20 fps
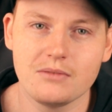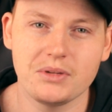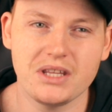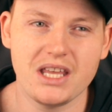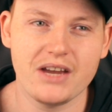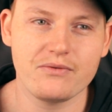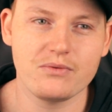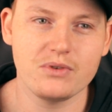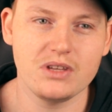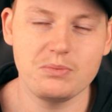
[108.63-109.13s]
but
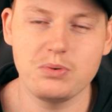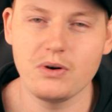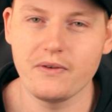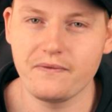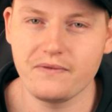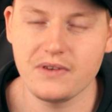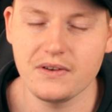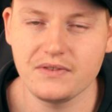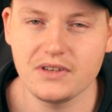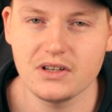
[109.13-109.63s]
they haven't really
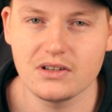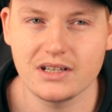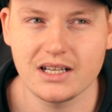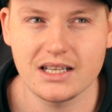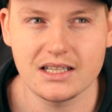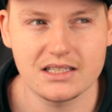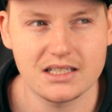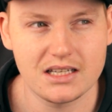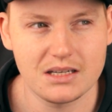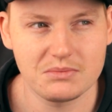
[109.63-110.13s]
put 50 on
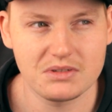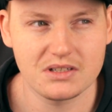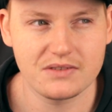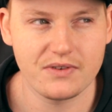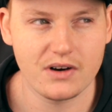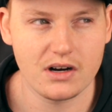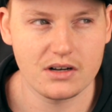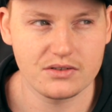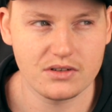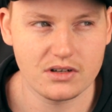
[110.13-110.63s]
any teams as
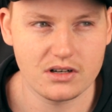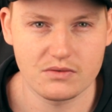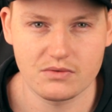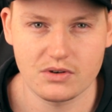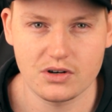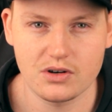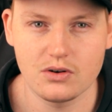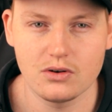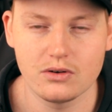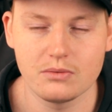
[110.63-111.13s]
far as I can
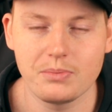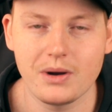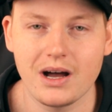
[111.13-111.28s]
recall.